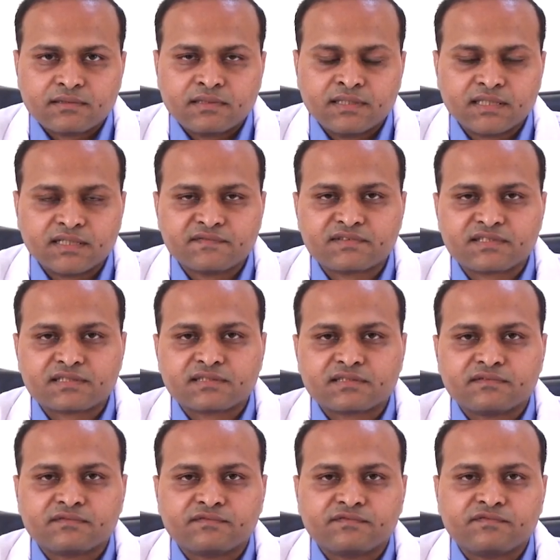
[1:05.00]

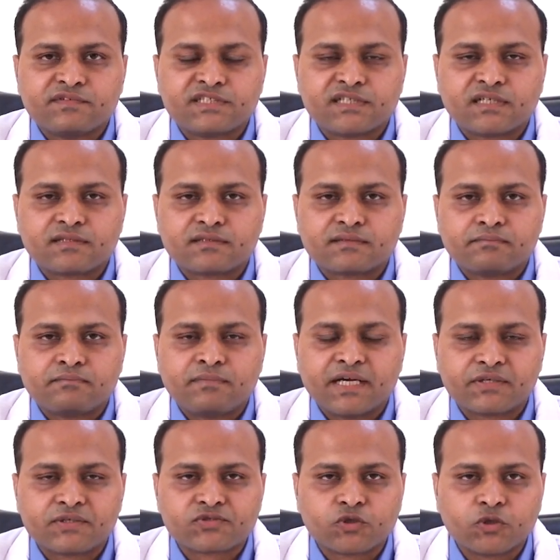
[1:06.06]
nerves, which are
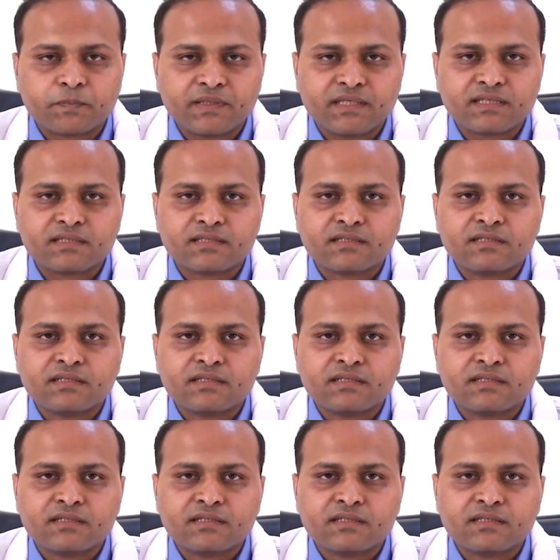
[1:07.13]
microscopic,